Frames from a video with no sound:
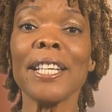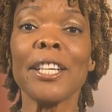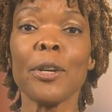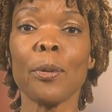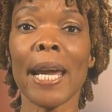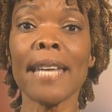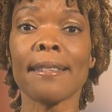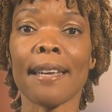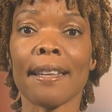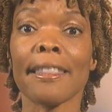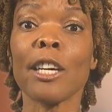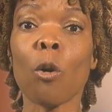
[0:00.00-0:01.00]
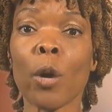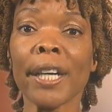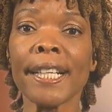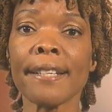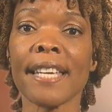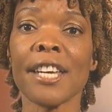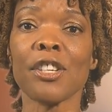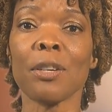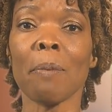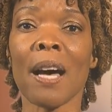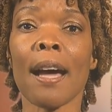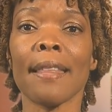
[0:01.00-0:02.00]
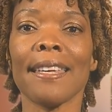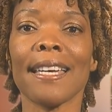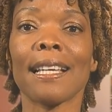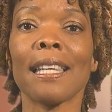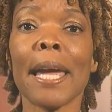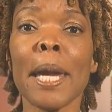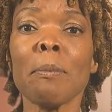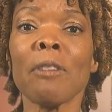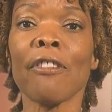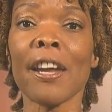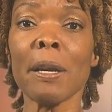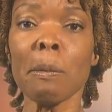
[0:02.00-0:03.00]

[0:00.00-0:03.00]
QASA, the organization behind the acclaimed Ferry